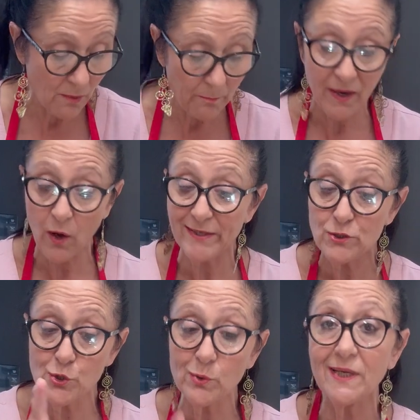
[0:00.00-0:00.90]
but I
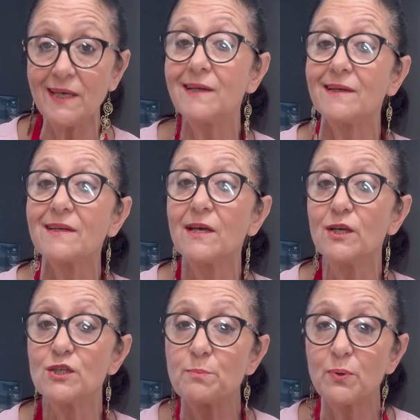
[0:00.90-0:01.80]
do need it
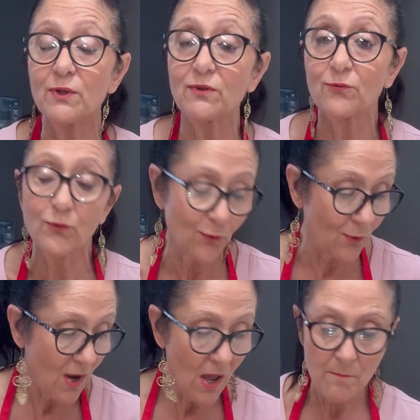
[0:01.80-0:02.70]
to put it through
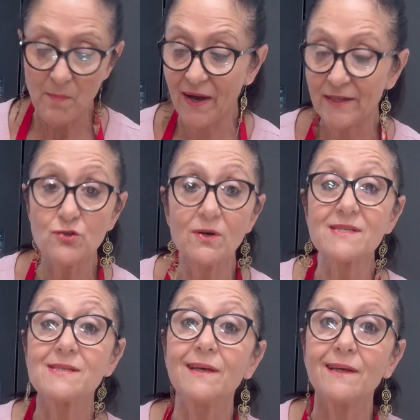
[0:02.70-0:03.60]
my
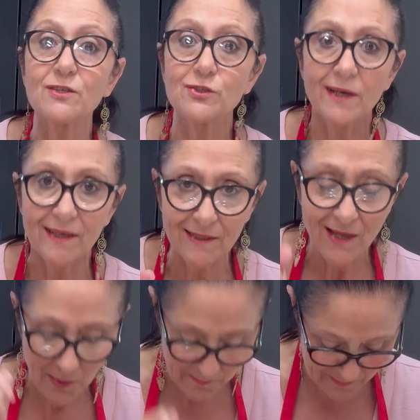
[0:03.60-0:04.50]
trusty KitchenAid
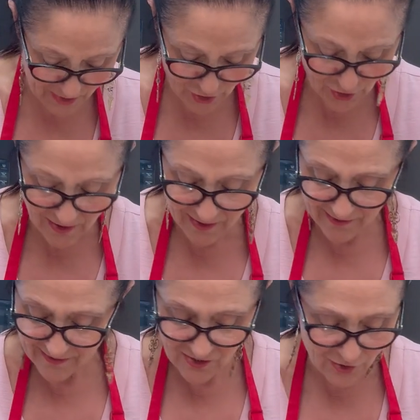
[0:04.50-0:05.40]
machine.
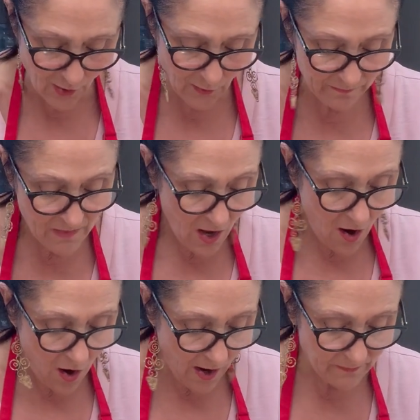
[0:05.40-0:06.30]
So
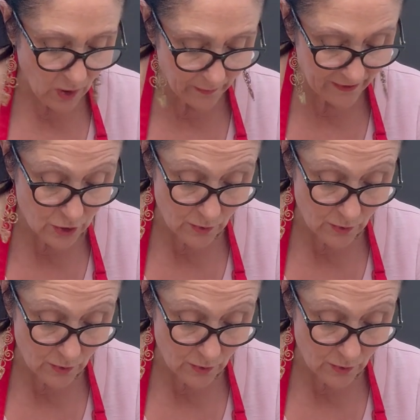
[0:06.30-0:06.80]
I'm going to